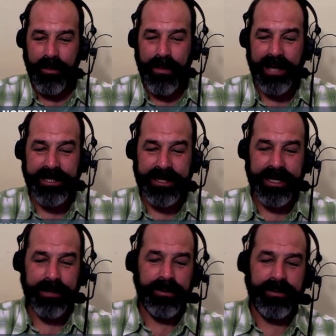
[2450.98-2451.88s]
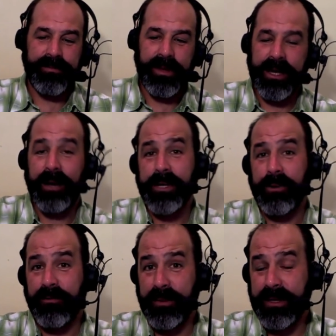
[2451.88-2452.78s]
Magic Leap, a
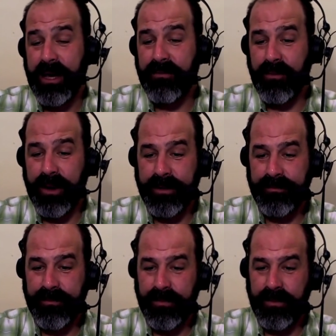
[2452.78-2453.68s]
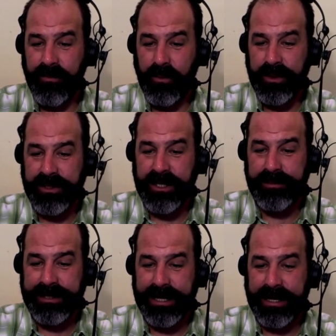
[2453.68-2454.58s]
company we've been covering for what
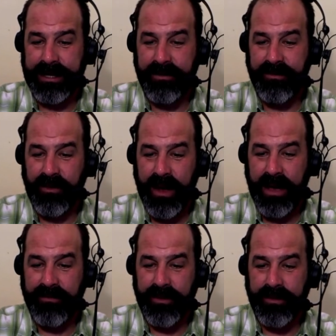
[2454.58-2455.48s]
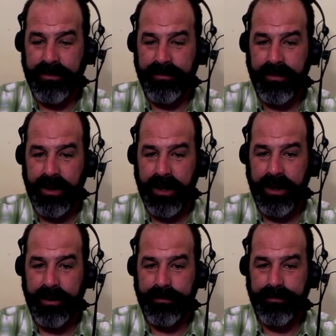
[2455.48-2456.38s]
seems like forever,
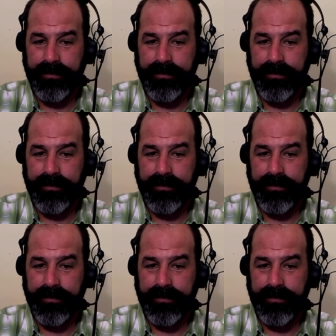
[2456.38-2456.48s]
um,